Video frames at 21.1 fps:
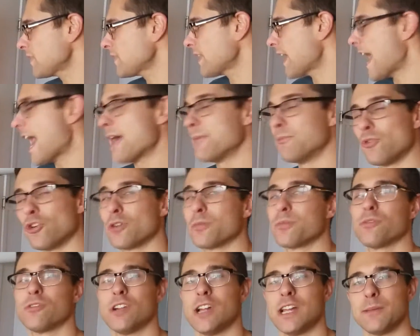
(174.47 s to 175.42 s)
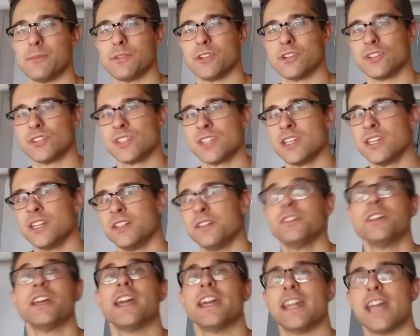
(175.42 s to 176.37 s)
add more parameters
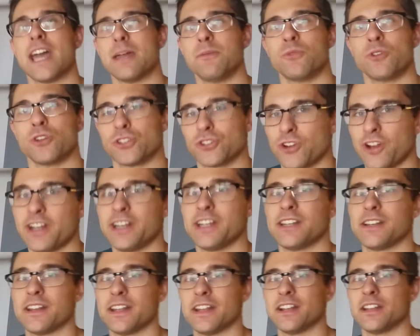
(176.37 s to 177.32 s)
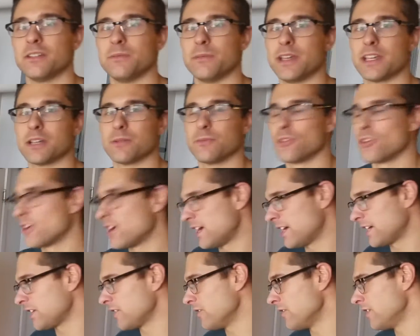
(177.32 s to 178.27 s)
and add more training data to make it more
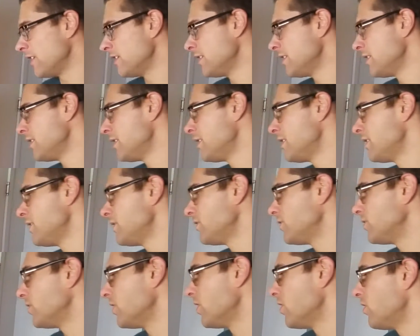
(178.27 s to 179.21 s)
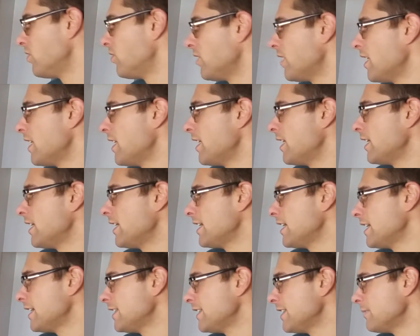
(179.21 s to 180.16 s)
accurate. So
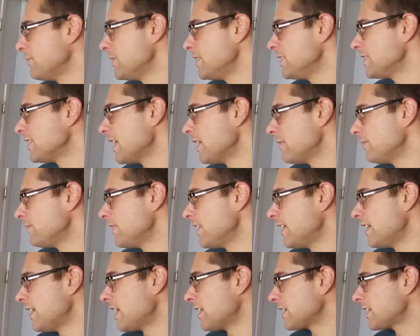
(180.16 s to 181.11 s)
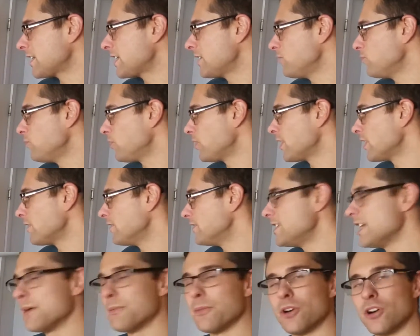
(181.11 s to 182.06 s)
in the meantime, then I will give a
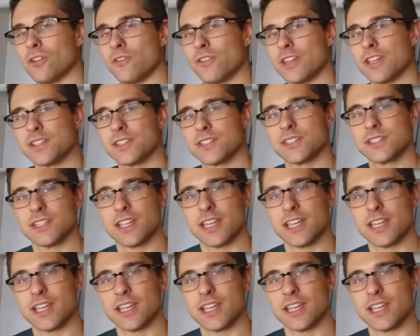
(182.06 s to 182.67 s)
demo of this,